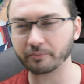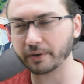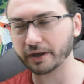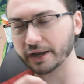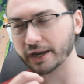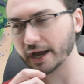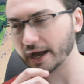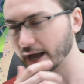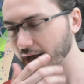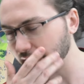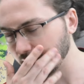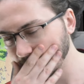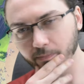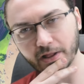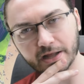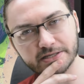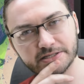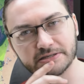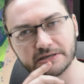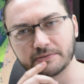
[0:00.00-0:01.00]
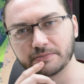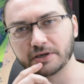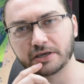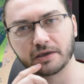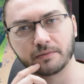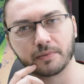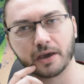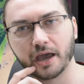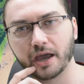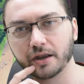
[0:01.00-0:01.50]
But, bless
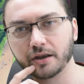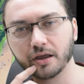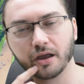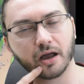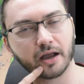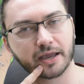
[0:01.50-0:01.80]
Hibiki, man.